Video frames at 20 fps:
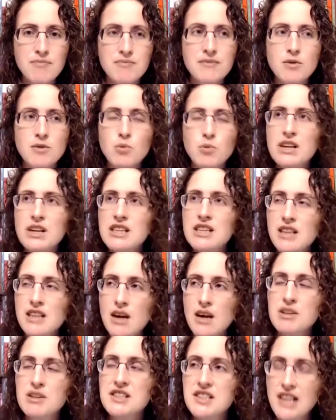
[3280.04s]
We did that
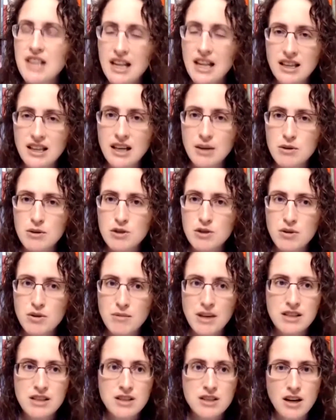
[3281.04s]
with sign language with
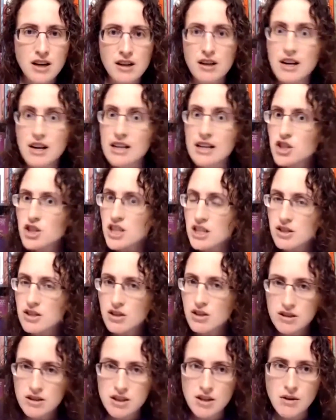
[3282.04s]
my daughter, and she took
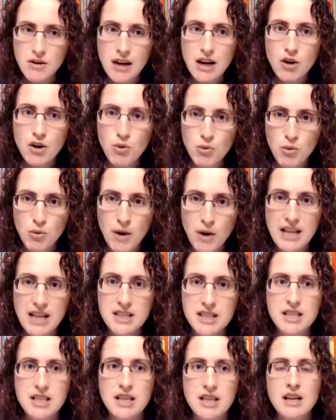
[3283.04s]
to it
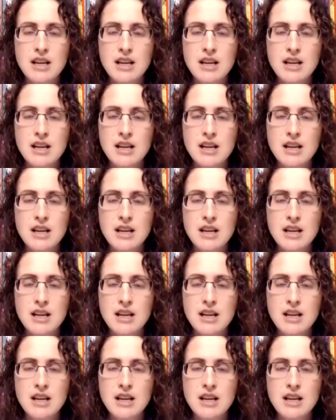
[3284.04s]
great.